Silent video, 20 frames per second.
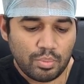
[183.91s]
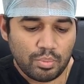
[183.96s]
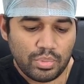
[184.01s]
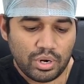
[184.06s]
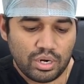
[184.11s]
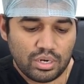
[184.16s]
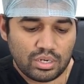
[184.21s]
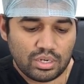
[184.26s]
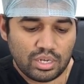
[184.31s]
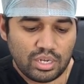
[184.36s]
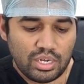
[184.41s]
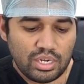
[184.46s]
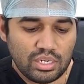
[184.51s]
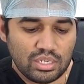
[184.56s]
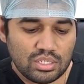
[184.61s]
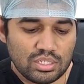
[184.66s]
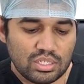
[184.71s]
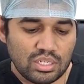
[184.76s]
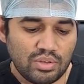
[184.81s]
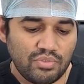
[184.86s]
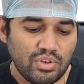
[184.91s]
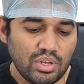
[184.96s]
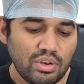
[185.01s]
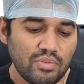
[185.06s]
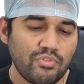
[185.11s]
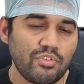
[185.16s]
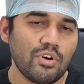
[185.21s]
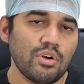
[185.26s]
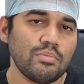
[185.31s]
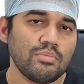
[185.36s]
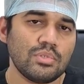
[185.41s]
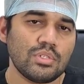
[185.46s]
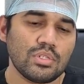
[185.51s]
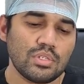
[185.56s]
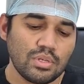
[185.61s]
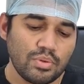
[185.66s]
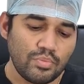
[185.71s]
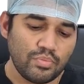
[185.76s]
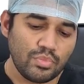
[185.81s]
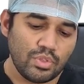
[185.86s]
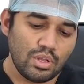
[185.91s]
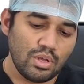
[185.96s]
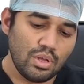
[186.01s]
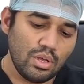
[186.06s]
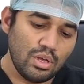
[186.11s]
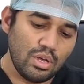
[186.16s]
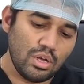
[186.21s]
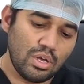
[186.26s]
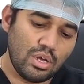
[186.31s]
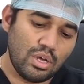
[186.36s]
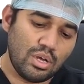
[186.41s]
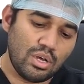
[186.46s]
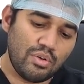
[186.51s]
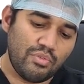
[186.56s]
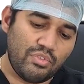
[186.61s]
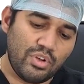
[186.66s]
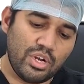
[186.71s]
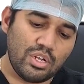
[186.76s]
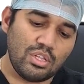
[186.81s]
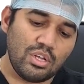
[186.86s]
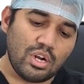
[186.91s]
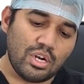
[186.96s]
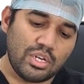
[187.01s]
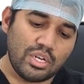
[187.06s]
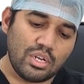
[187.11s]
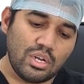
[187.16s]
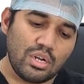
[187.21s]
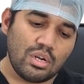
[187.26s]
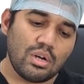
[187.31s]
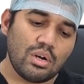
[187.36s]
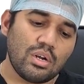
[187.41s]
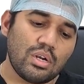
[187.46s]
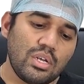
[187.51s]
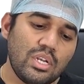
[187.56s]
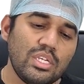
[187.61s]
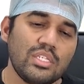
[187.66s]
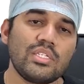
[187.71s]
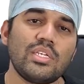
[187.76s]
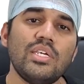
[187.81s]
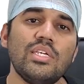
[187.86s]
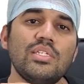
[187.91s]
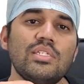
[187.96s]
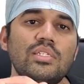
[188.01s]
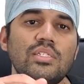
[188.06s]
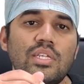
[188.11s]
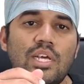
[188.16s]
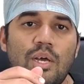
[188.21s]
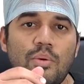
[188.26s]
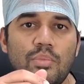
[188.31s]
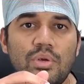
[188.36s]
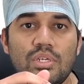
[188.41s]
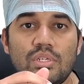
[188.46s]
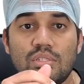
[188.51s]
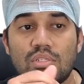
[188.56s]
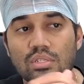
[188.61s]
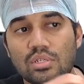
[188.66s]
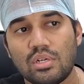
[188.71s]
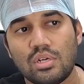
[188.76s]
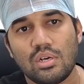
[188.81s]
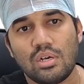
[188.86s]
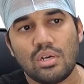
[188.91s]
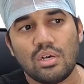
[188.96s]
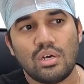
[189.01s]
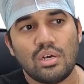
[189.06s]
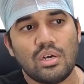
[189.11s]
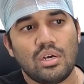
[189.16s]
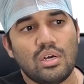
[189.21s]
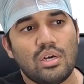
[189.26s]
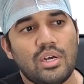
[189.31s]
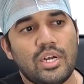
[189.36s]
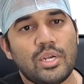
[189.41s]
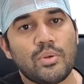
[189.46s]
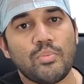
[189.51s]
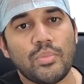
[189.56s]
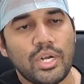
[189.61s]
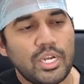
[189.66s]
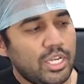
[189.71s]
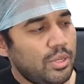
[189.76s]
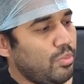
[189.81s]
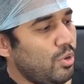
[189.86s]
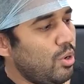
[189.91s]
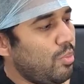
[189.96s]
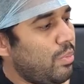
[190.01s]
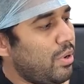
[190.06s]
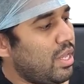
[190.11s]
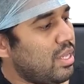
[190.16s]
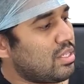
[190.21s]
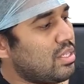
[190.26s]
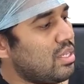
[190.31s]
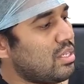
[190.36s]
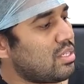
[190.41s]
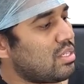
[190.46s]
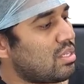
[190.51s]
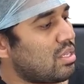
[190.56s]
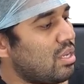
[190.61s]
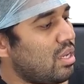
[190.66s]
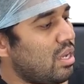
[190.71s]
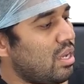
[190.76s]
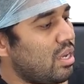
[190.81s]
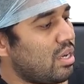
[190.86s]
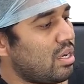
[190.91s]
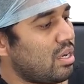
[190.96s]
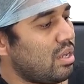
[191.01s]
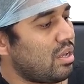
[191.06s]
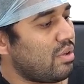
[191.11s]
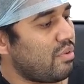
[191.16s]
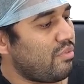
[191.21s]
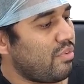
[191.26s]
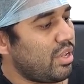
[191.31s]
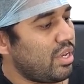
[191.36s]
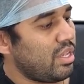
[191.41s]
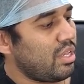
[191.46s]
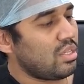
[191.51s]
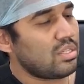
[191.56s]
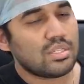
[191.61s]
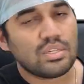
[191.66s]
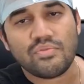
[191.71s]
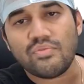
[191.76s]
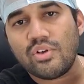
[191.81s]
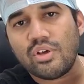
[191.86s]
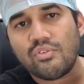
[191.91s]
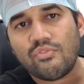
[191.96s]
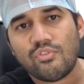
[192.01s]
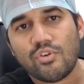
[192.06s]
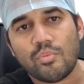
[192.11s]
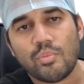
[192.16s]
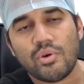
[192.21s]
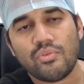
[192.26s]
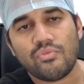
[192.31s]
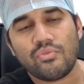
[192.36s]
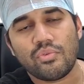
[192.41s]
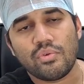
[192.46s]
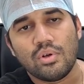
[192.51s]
But in severe forms, where the articular cartilage gets damaged at multiple places, and very severe form of